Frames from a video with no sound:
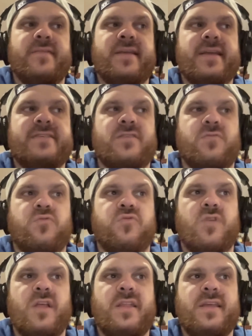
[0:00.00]
It's a
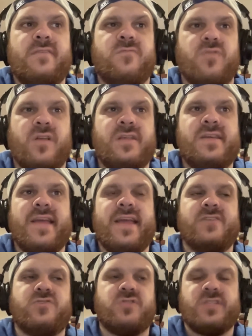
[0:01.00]
really, really
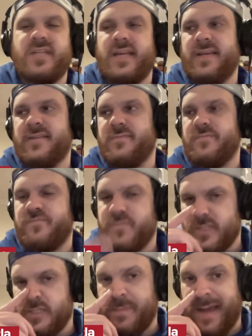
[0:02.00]
interesting
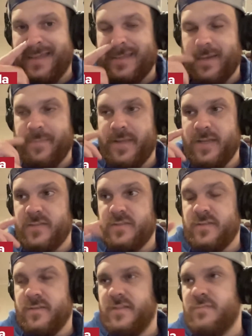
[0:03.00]
spot there
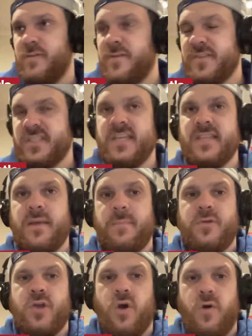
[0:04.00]
because we've seen
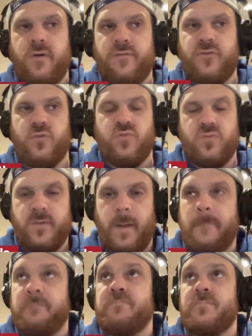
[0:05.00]
them go for
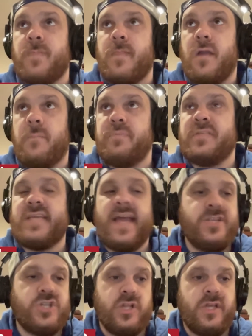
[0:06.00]

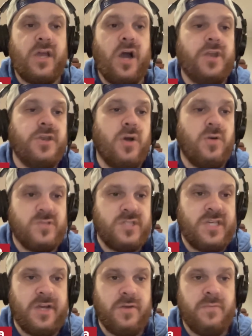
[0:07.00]
potentially unknowns
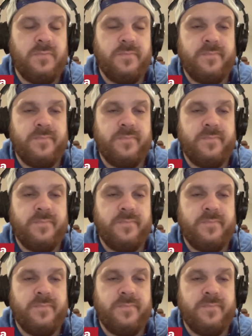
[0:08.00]
here